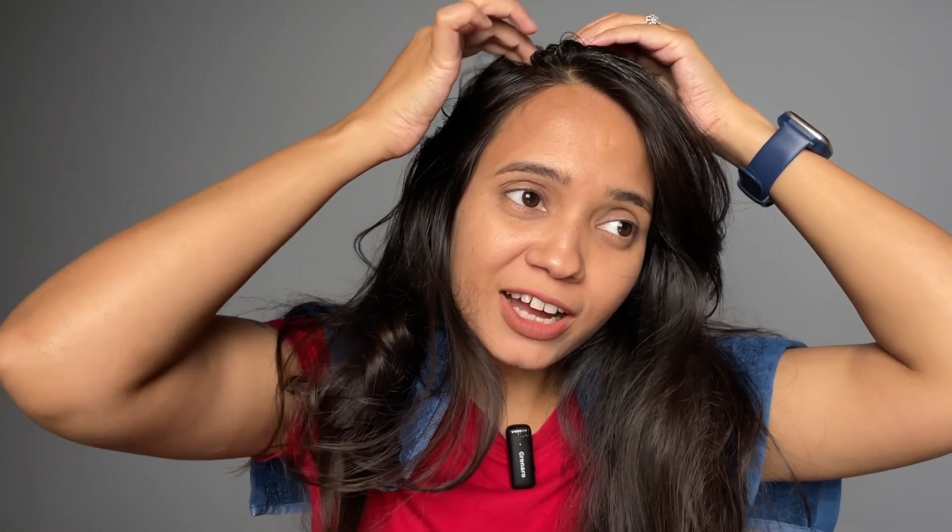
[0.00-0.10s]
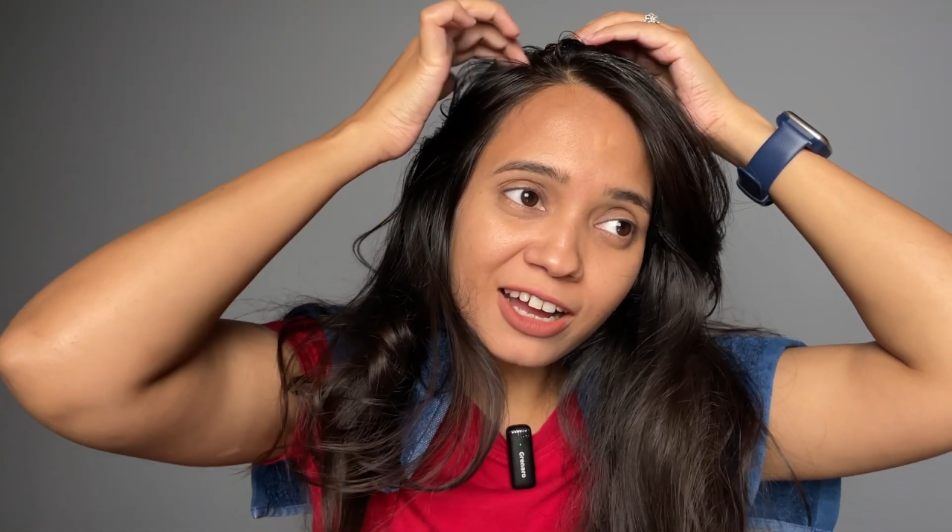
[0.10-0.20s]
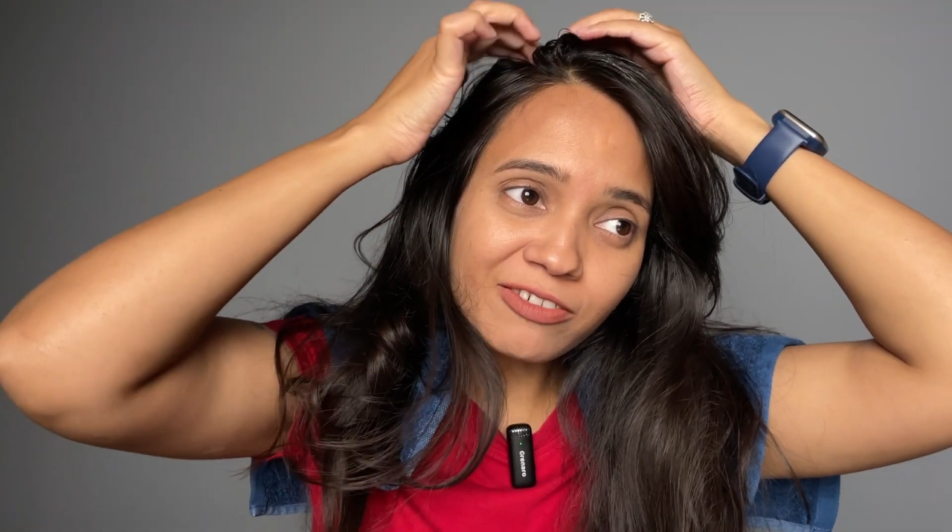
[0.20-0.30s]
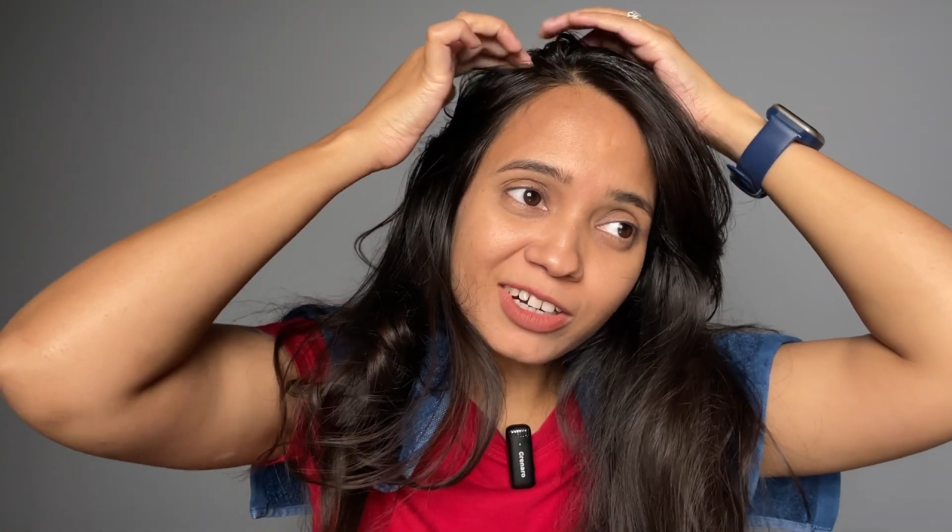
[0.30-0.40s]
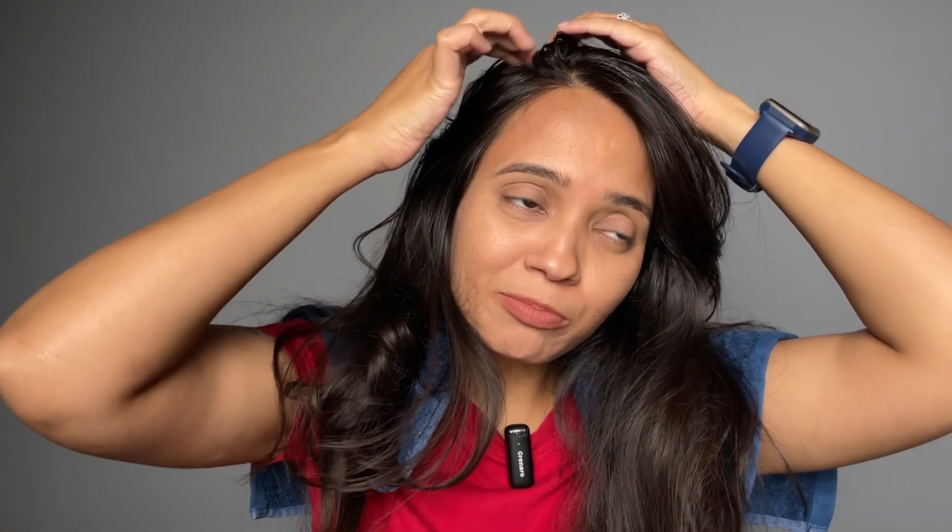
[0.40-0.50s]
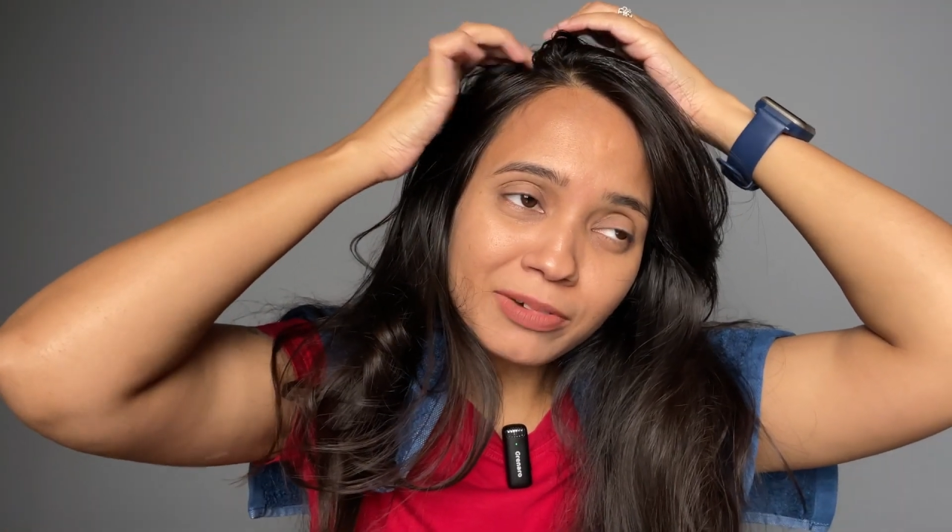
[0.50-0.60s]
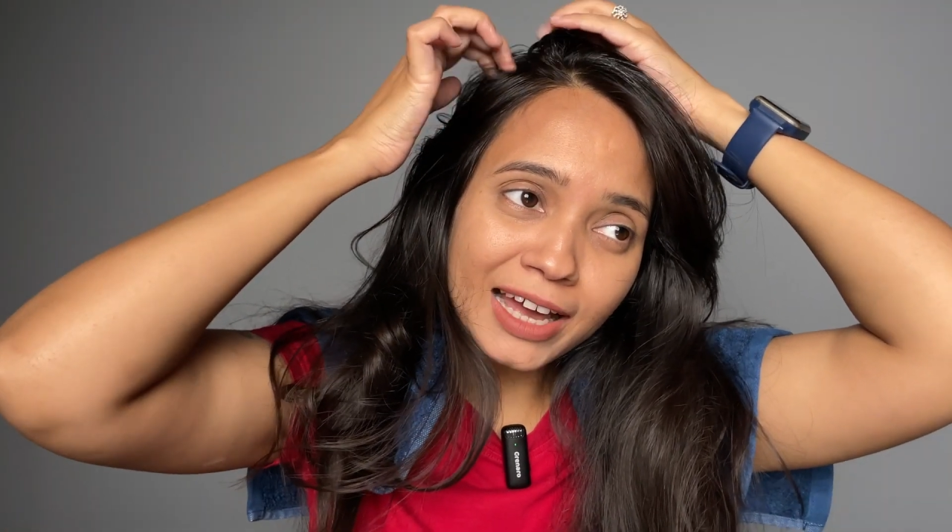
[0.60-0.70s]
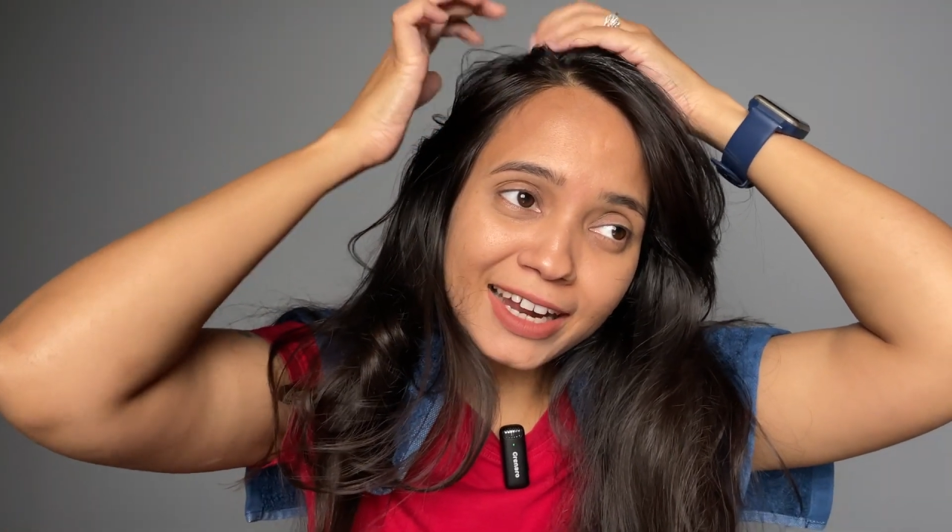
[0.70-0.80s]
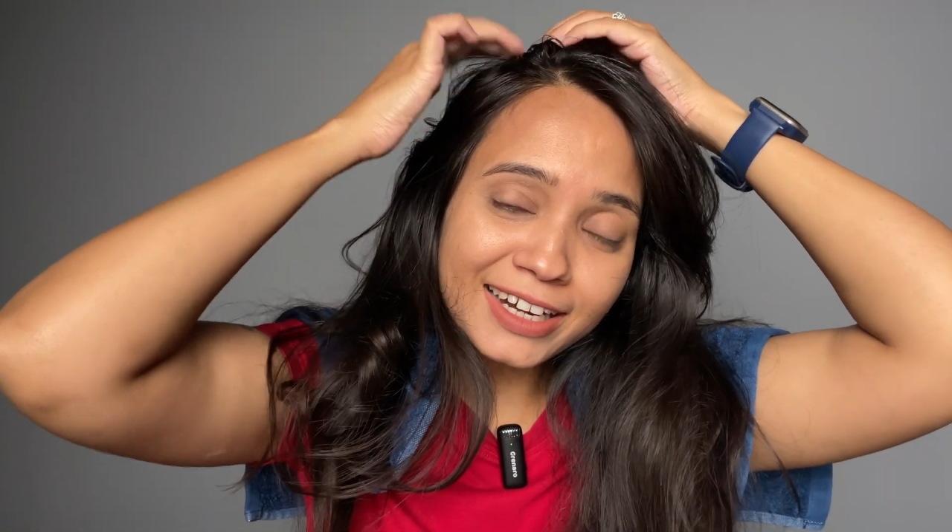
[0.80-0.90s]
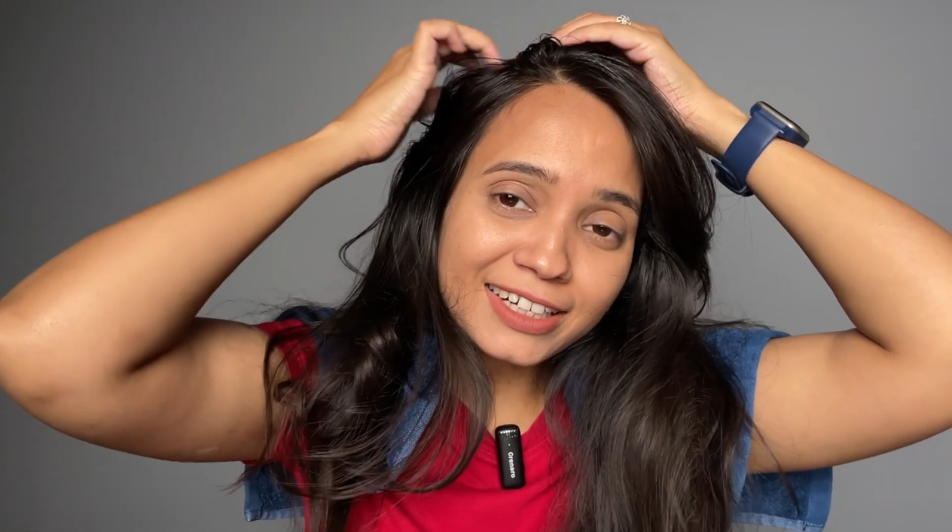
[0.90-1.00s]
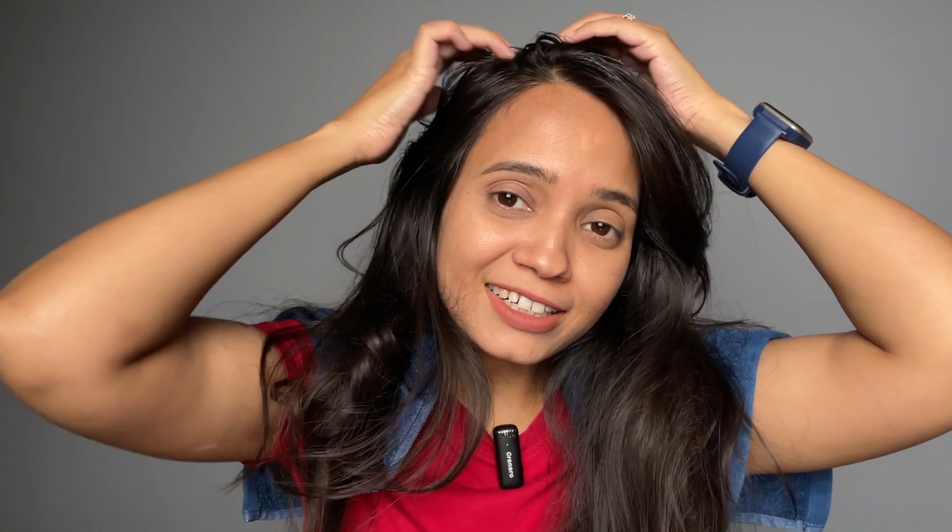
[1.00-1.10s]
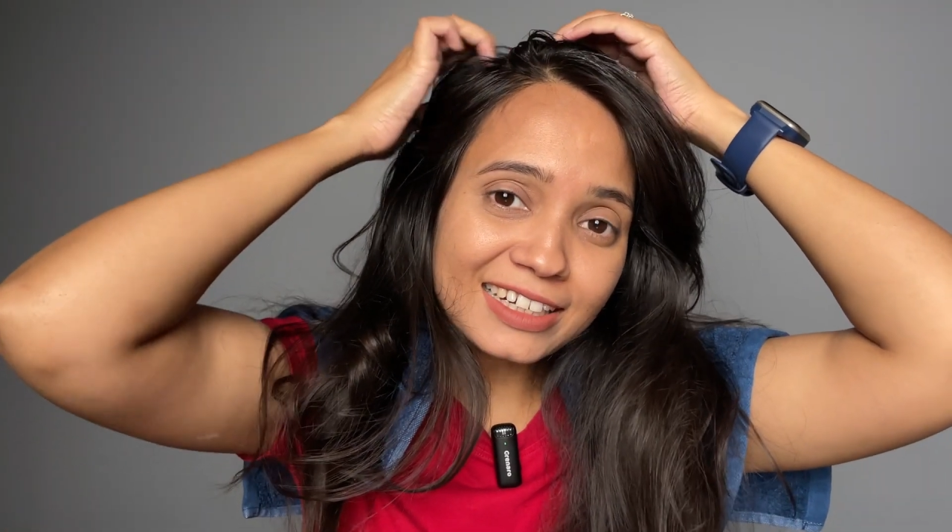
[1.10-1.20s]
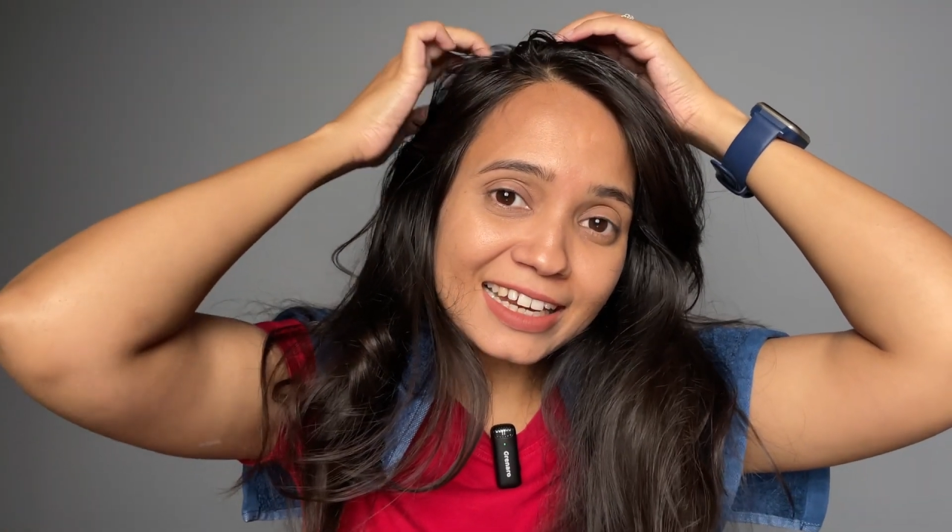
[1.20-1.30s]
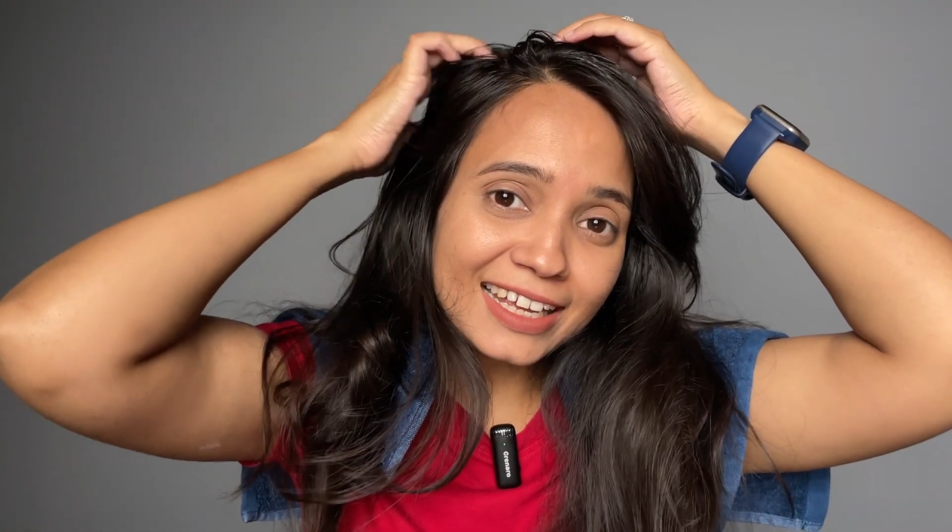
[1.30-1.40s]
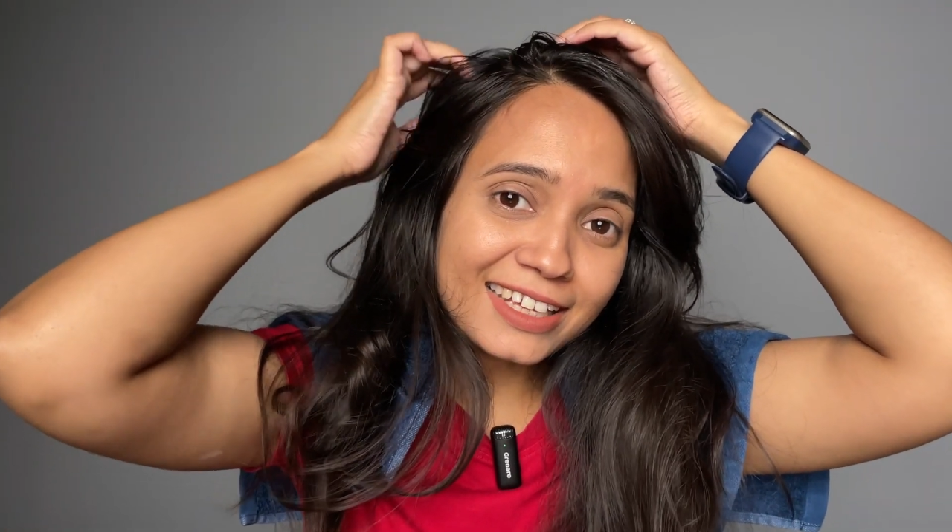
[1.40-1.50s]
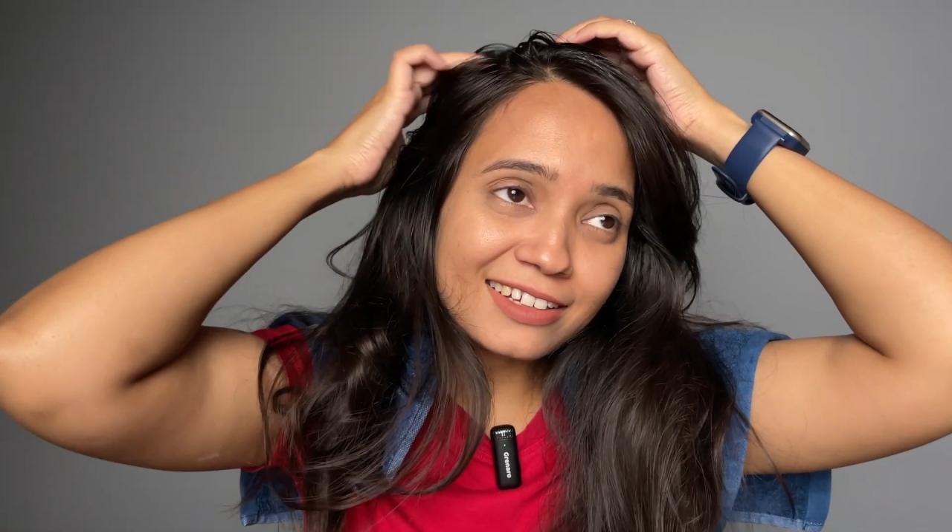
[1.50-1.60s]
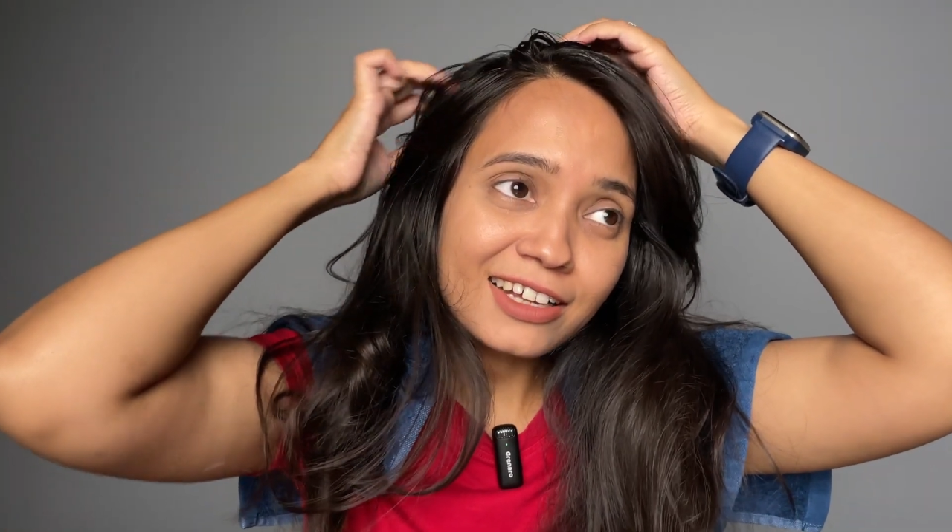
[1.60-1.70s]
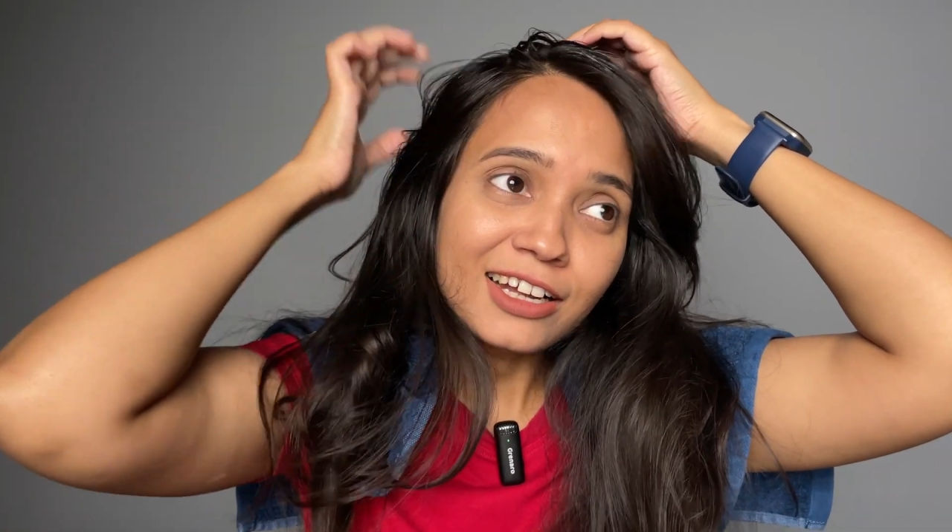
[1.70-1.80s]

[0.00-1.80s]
have and apply it like